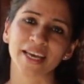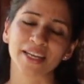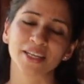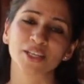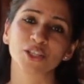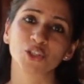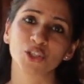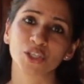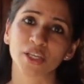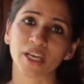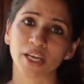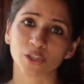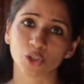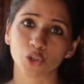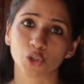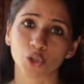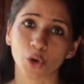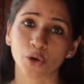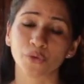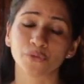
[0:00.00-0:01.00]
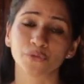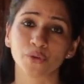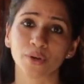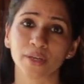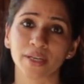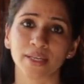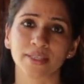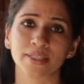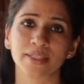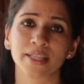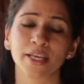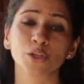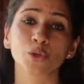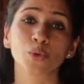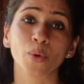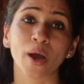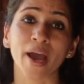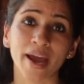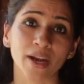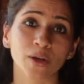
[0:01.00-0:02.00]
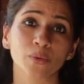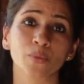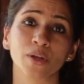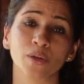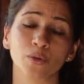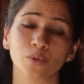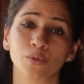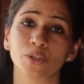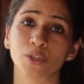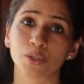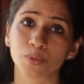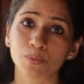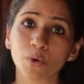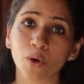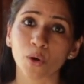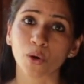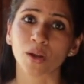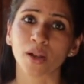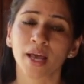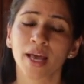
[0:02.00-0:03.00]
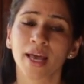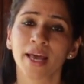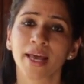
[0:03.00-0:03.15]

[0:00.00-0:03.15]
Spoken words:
energy and joyfulness that you had when you were small,